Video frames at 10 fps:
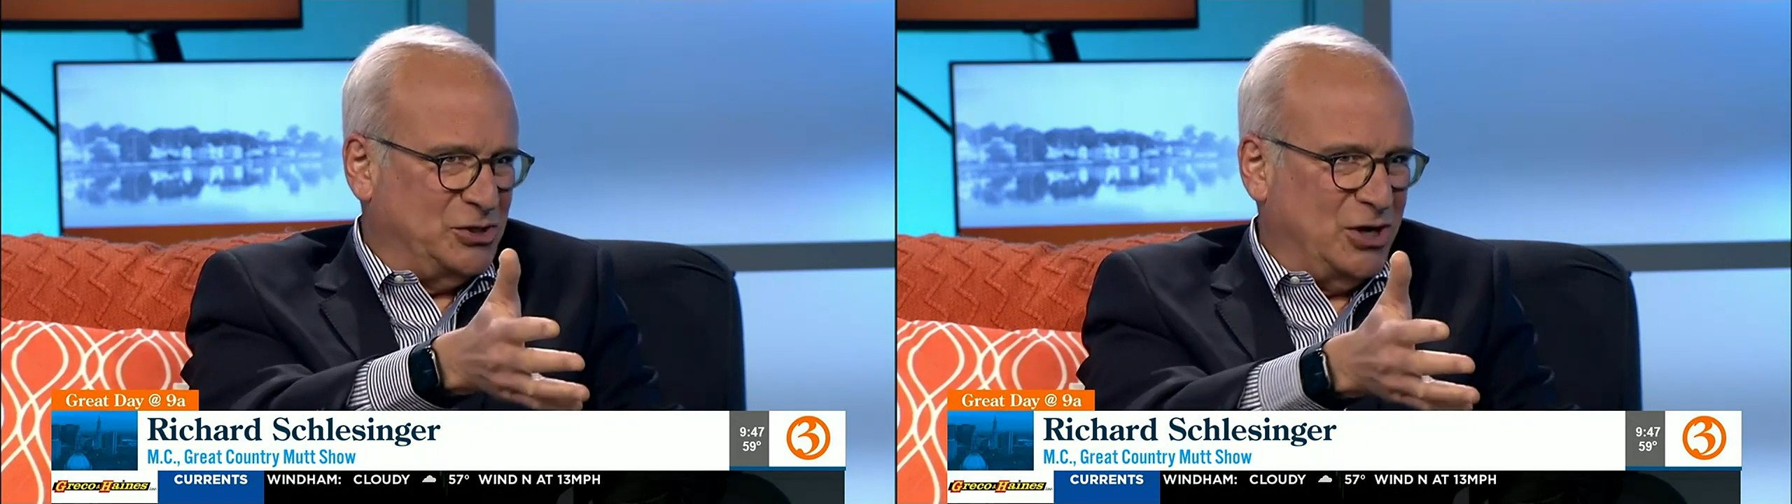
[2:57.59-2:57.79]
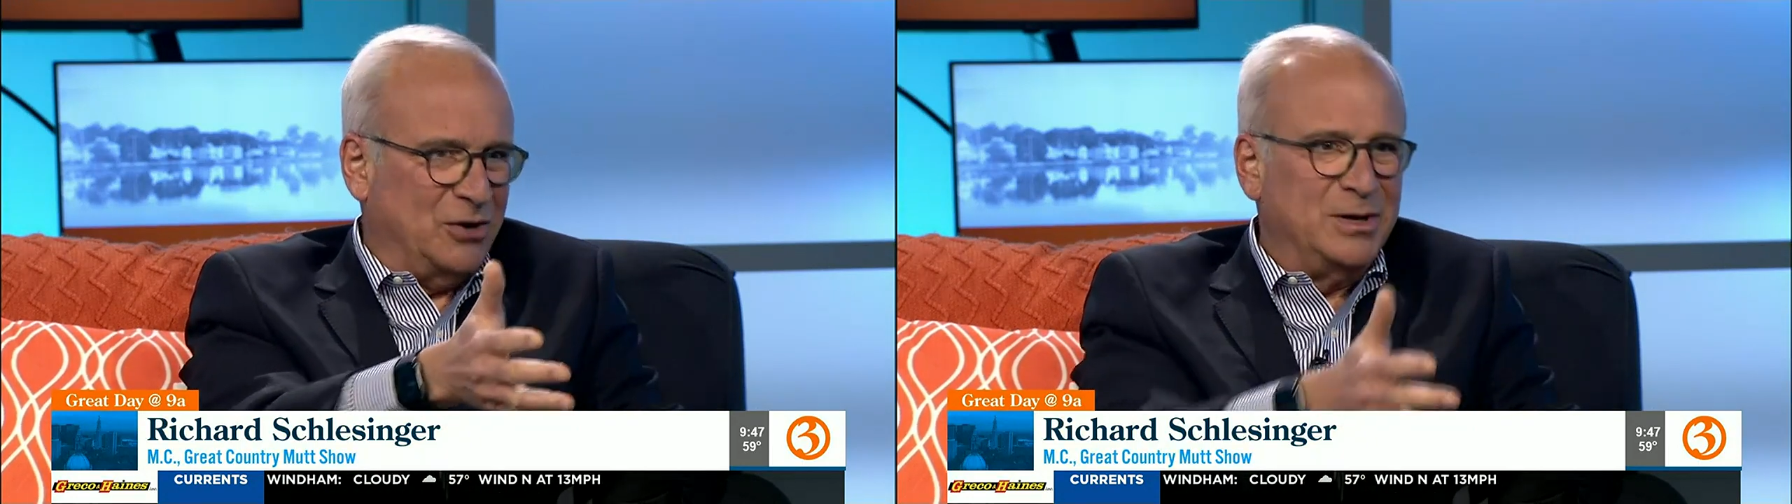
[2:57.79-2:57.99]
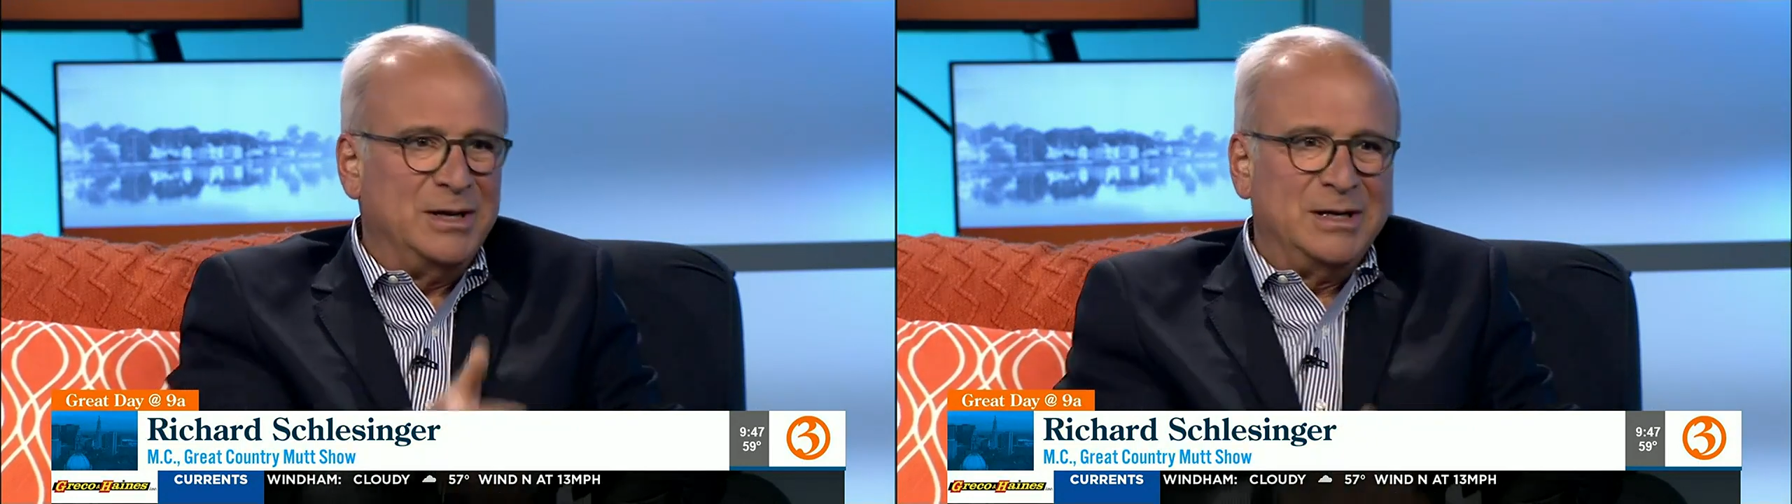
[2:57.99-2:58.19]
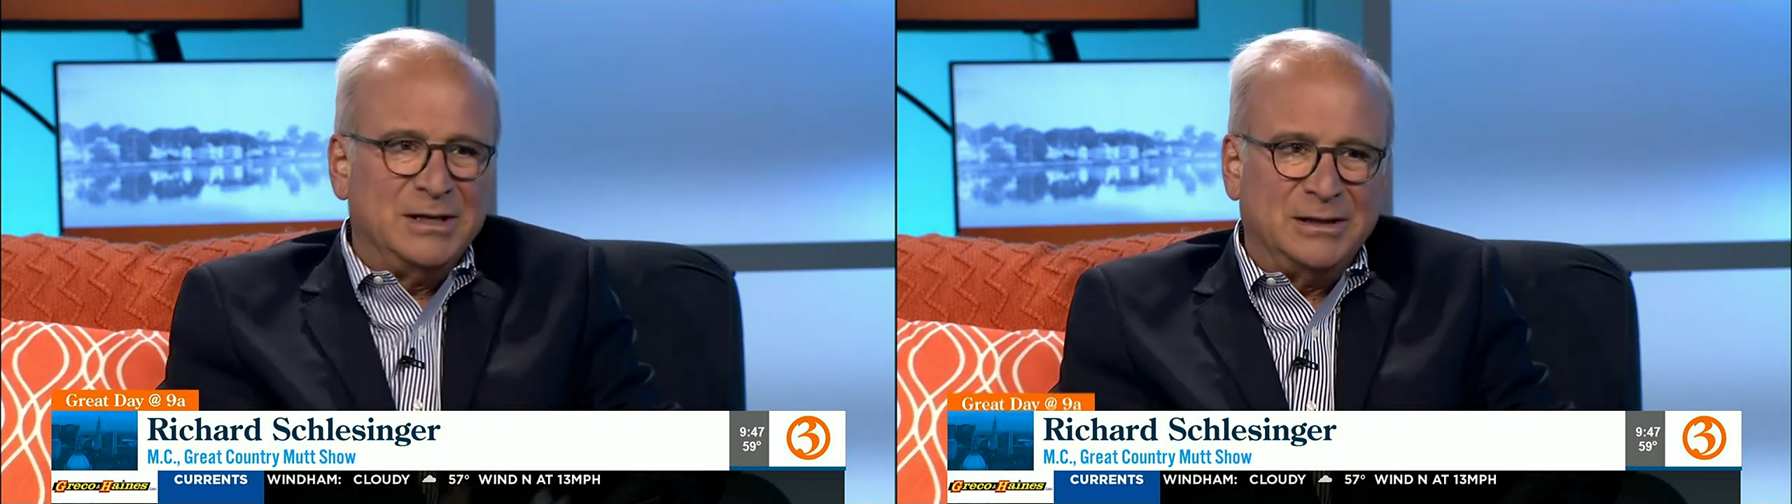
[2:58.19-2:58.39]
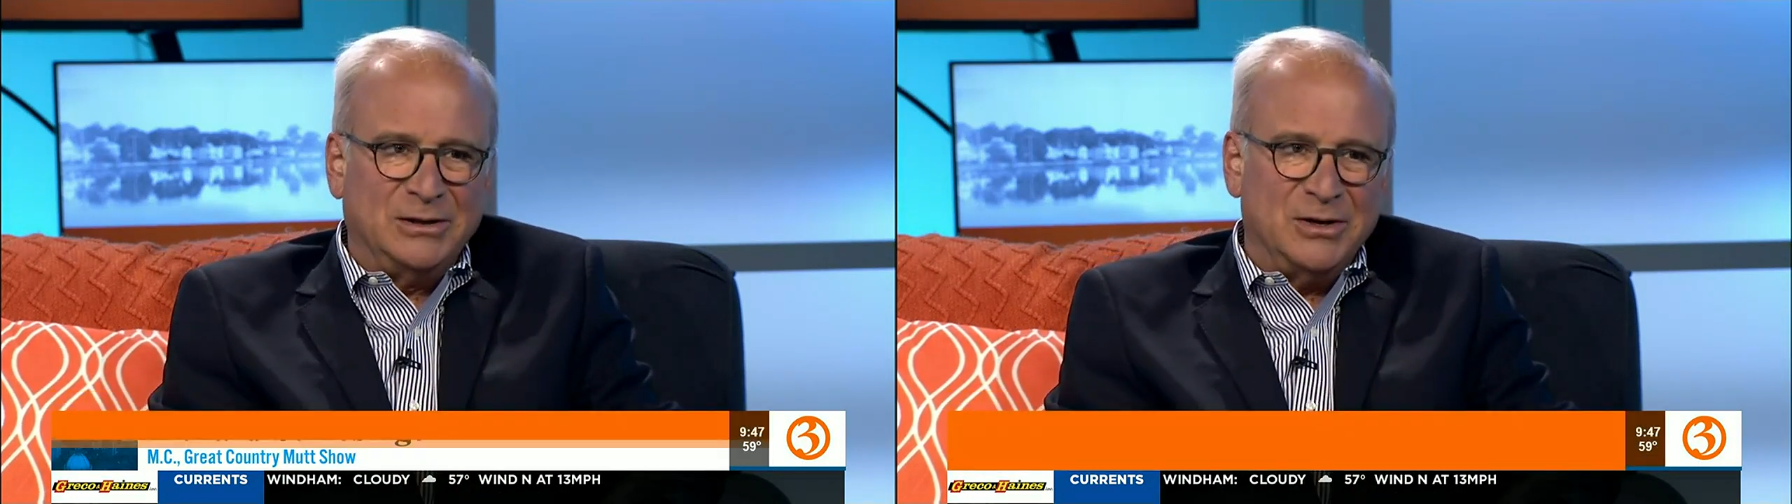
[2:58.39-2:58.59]
He's been on the
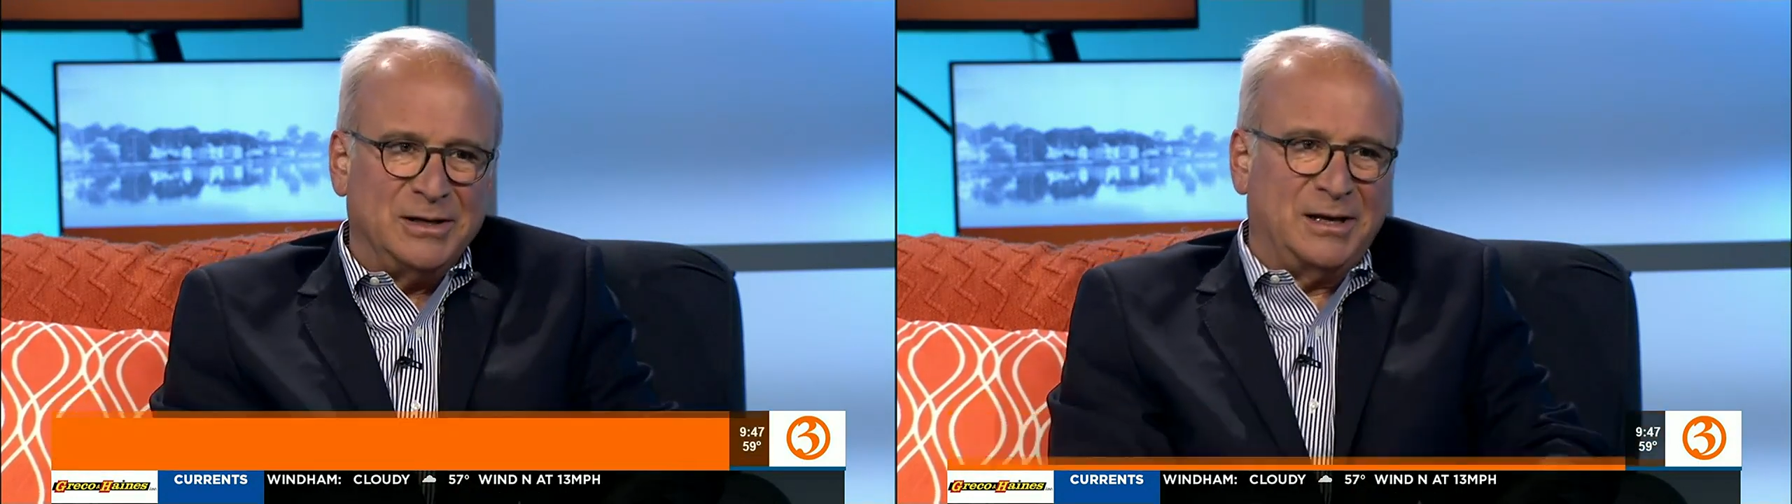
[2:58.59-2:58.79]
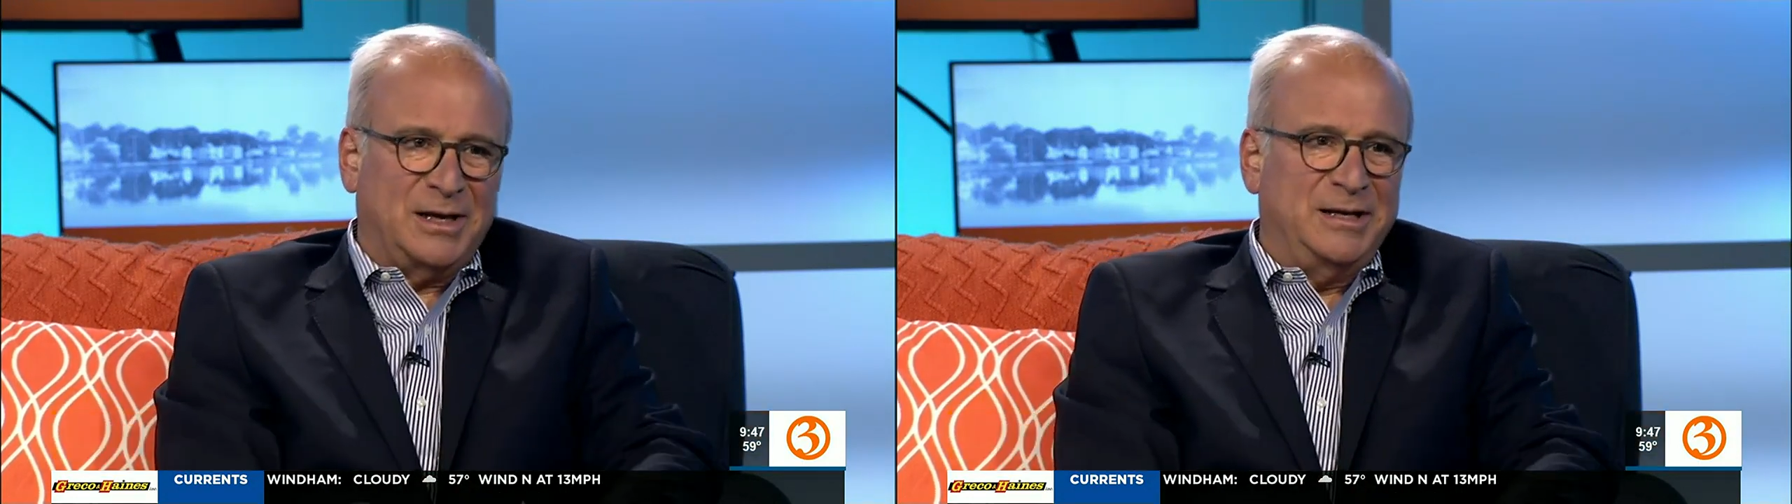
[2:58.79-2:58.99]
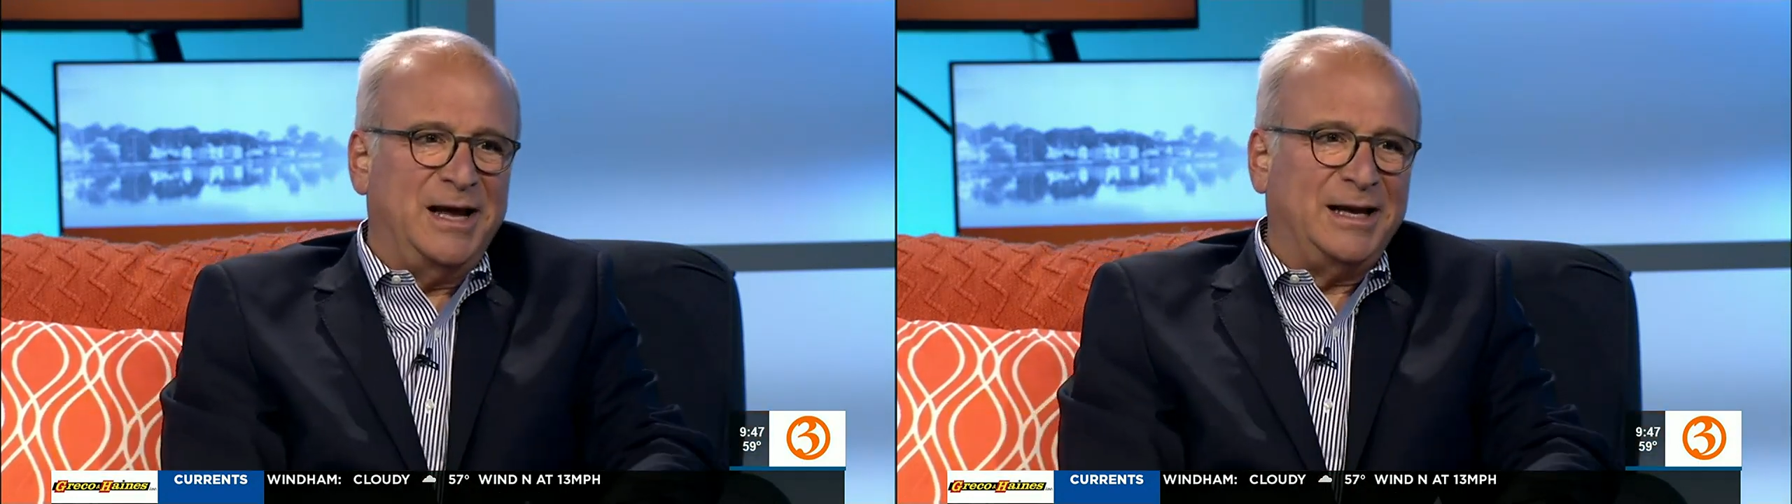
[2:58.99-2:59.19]
show, absolutely.